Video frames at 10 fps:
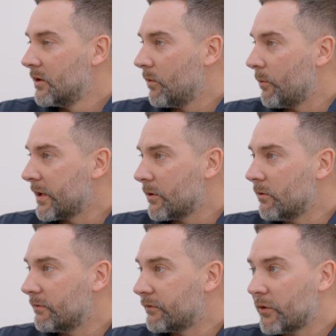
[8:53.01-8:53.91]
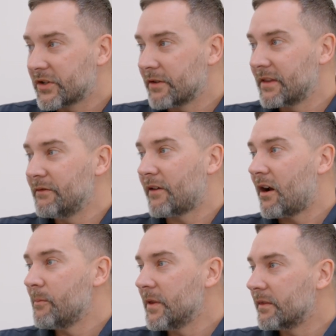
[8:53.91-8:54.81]
what we call voice of the
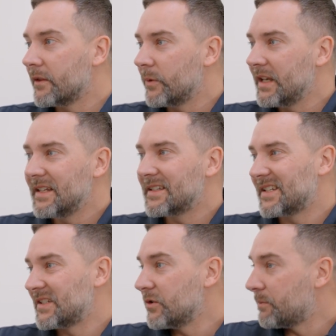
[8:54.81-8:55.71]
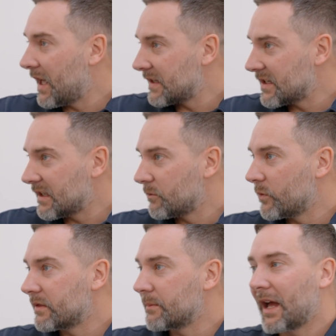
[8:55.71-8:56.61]
environment that we needed to do better
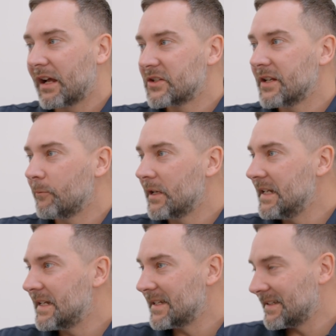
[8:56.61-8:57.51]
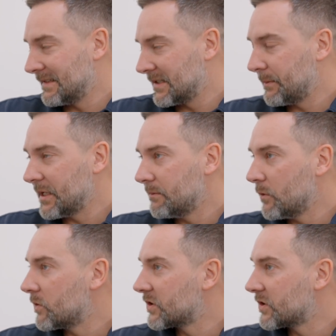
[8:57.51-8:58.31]
with the packaging. We needed it to be more